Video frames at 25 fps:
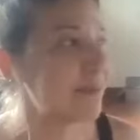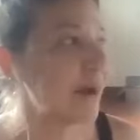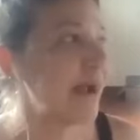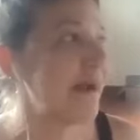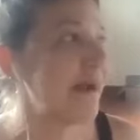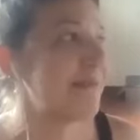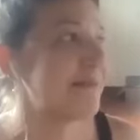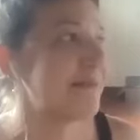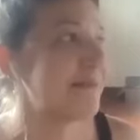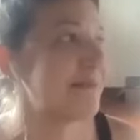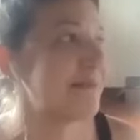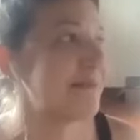
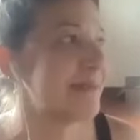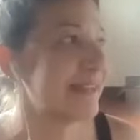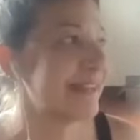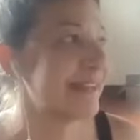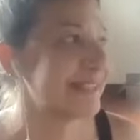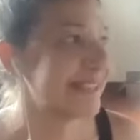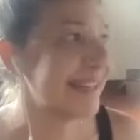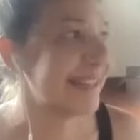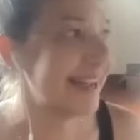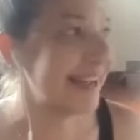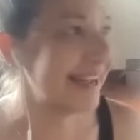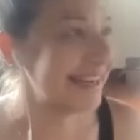problem
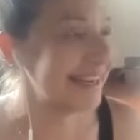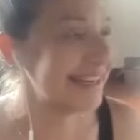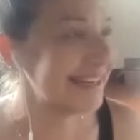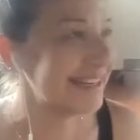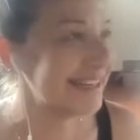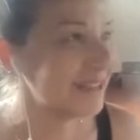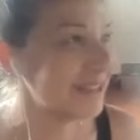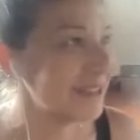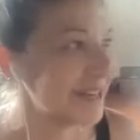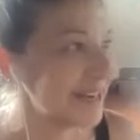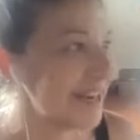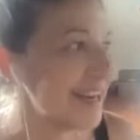because I
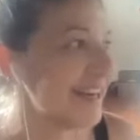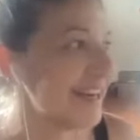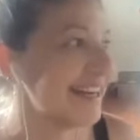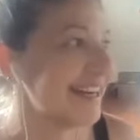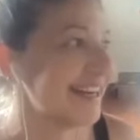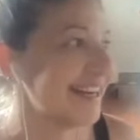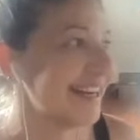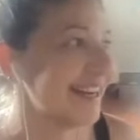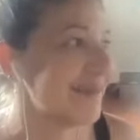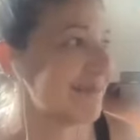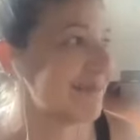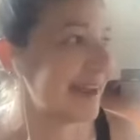
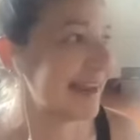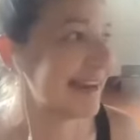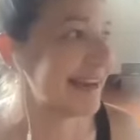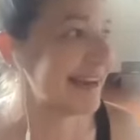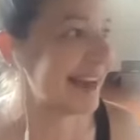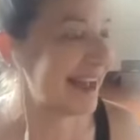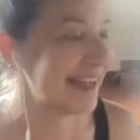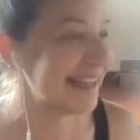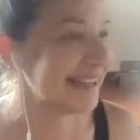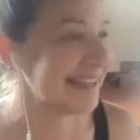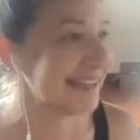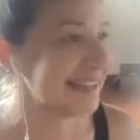created it by
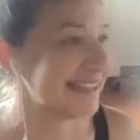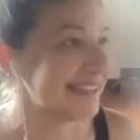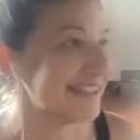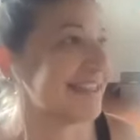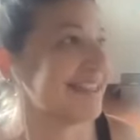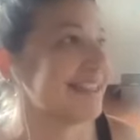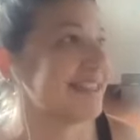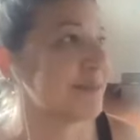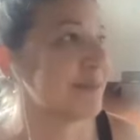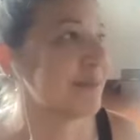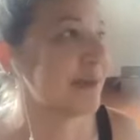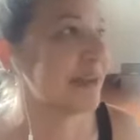not
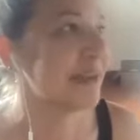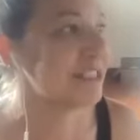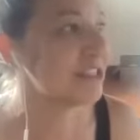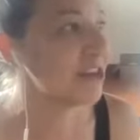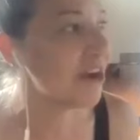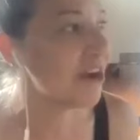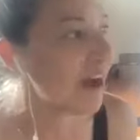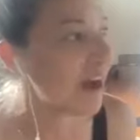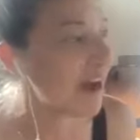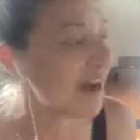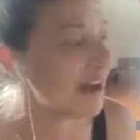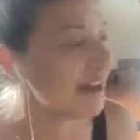listening to my
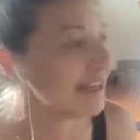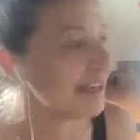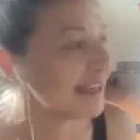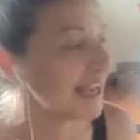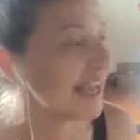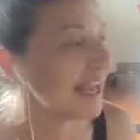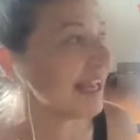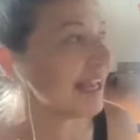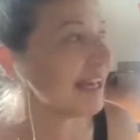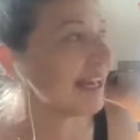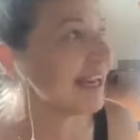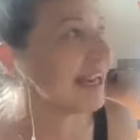dog.
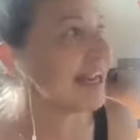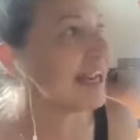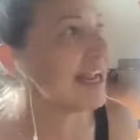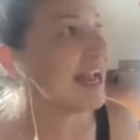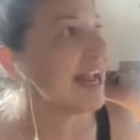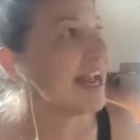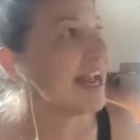And